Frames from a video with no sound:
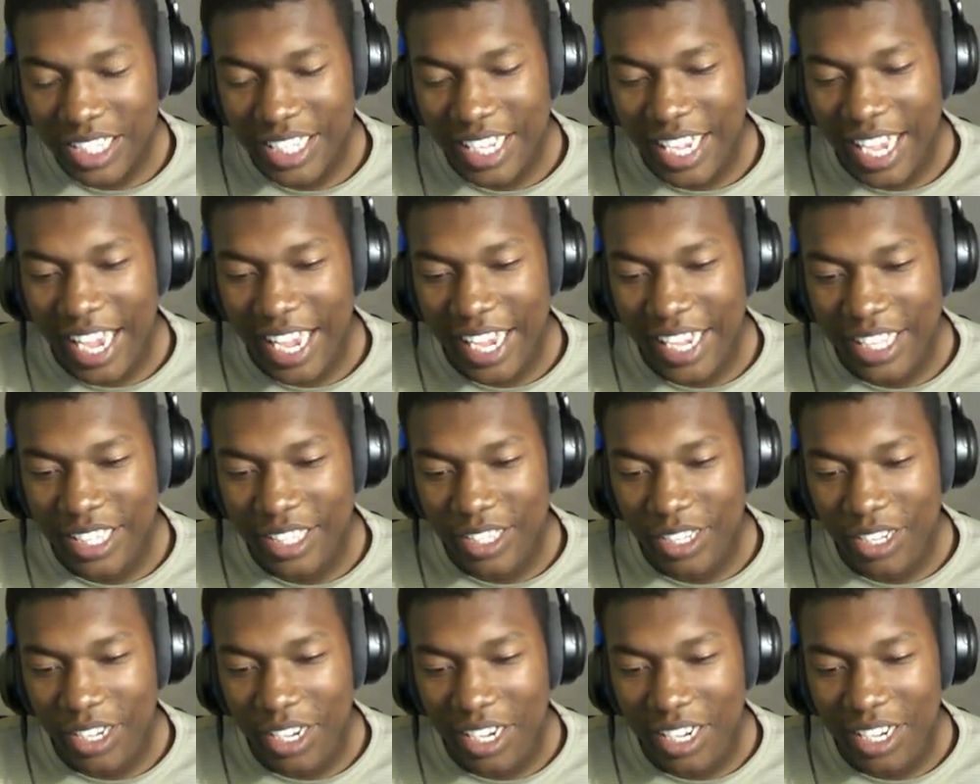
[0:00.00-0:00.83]
yeah,
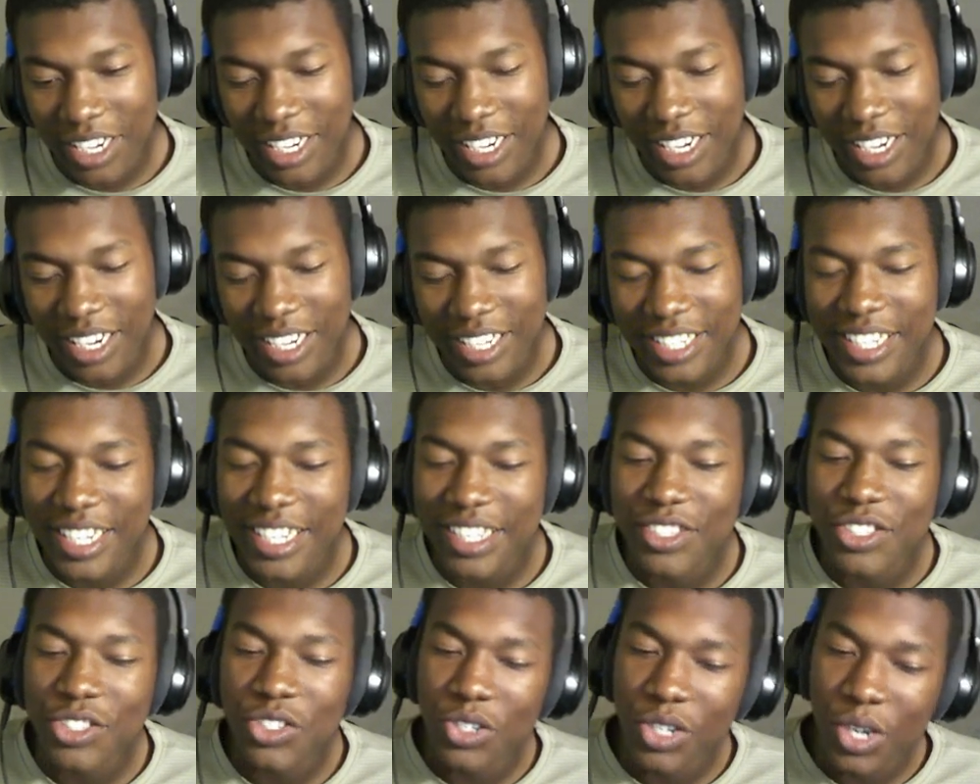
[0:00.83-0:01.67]
uh,
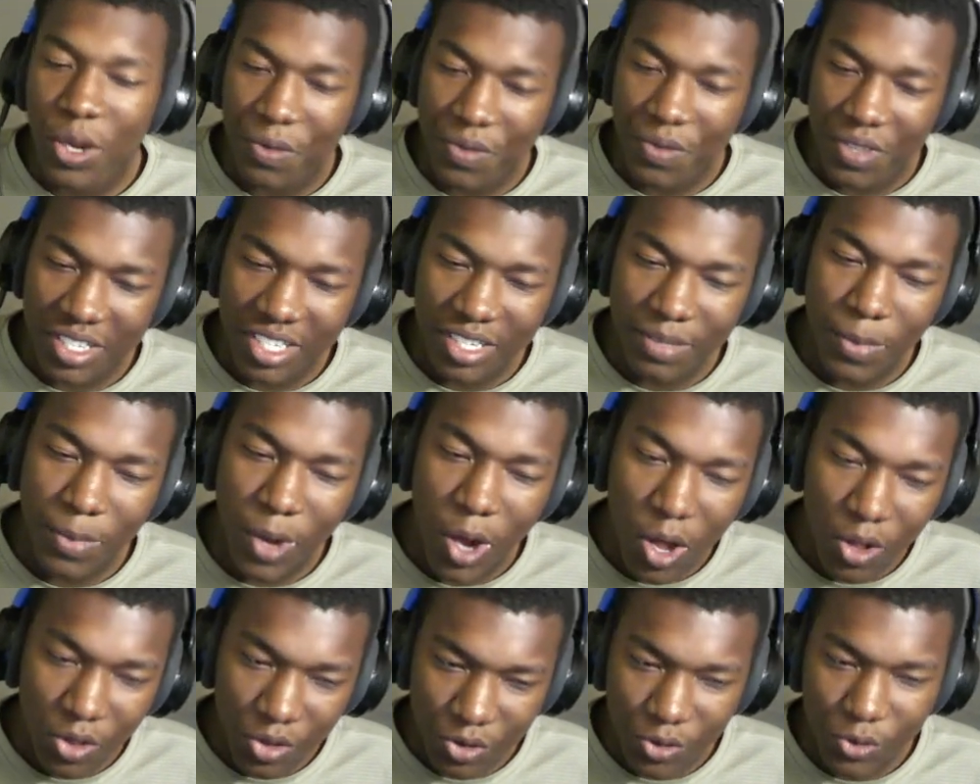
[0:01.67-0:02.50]
against you know the
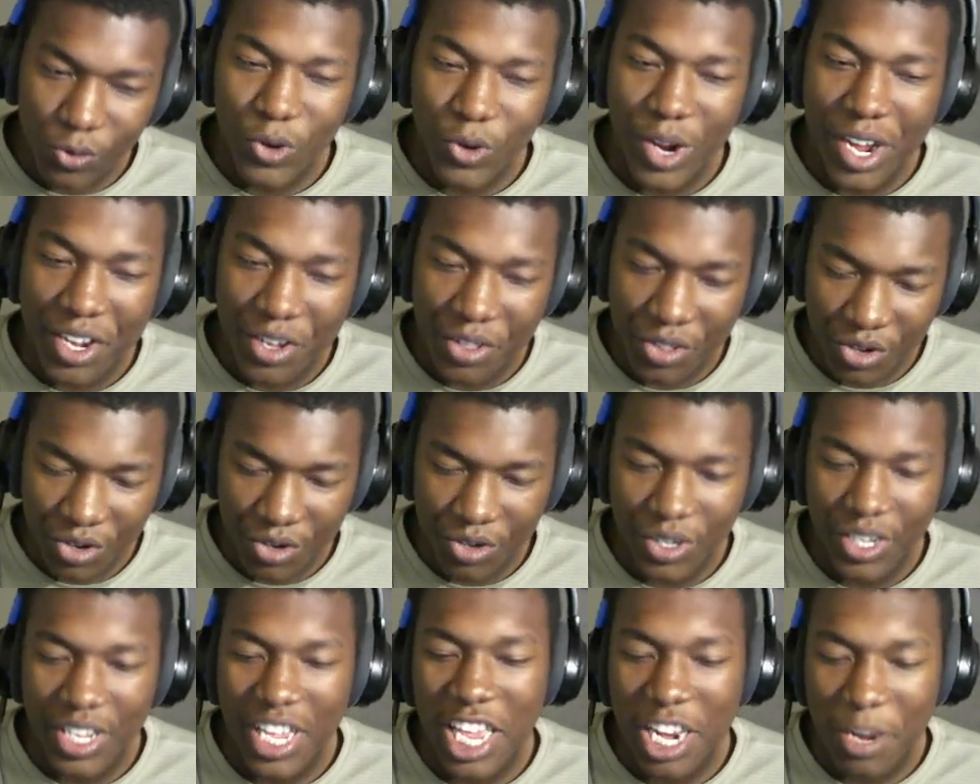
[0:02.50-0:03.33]
smaller
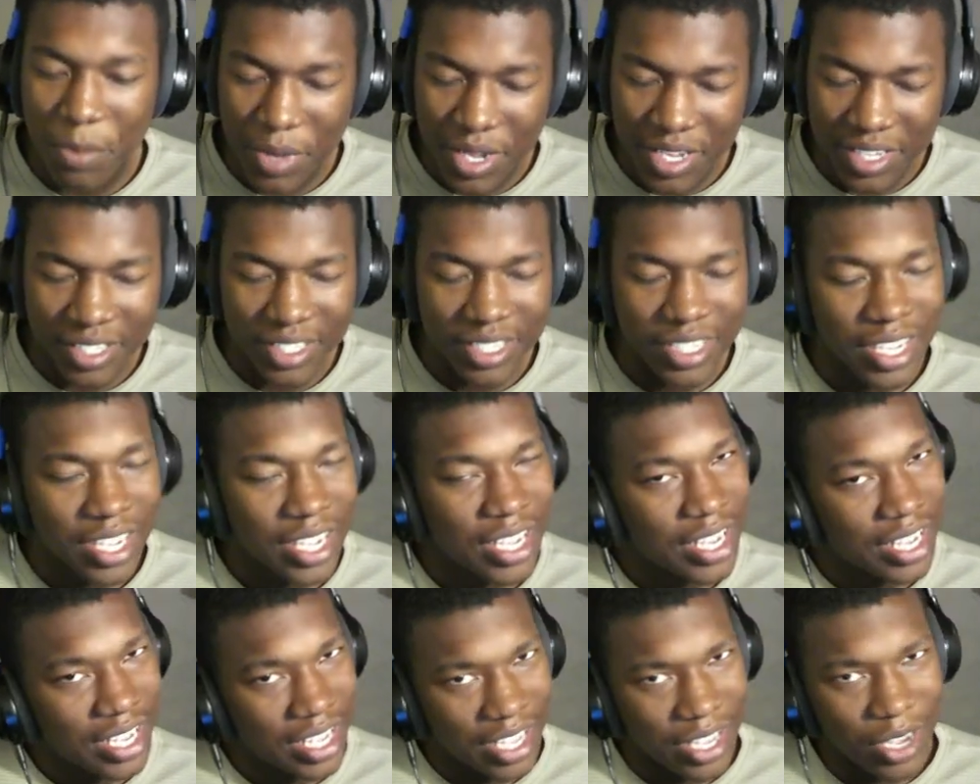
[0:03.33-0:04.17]
regular enemies,
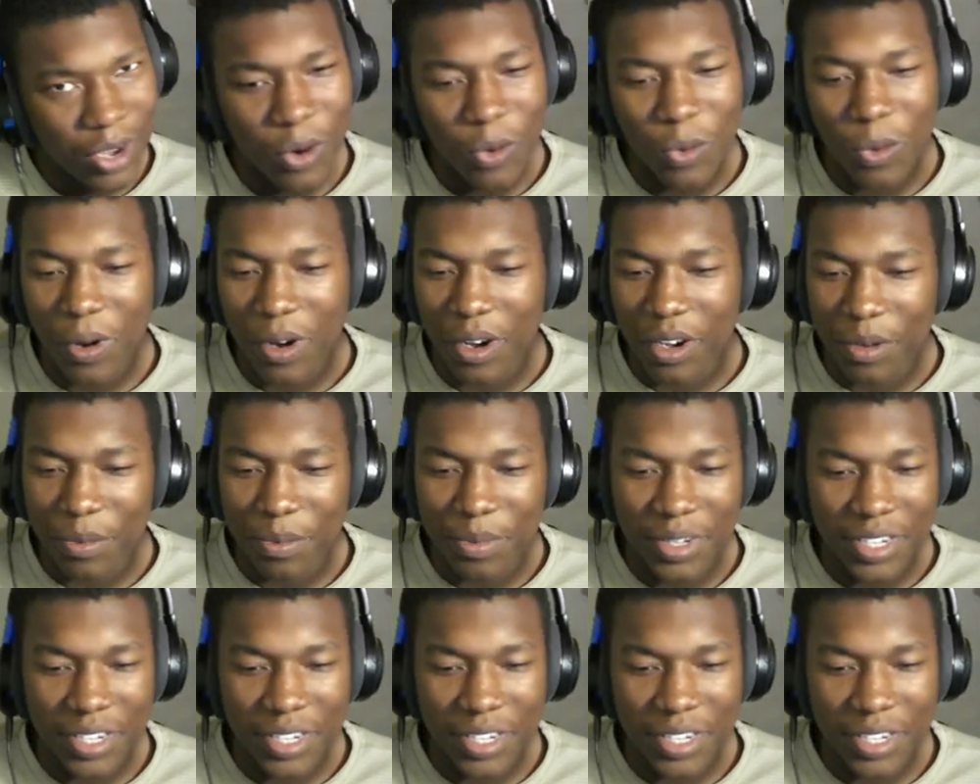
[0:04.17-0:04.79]
it'll work.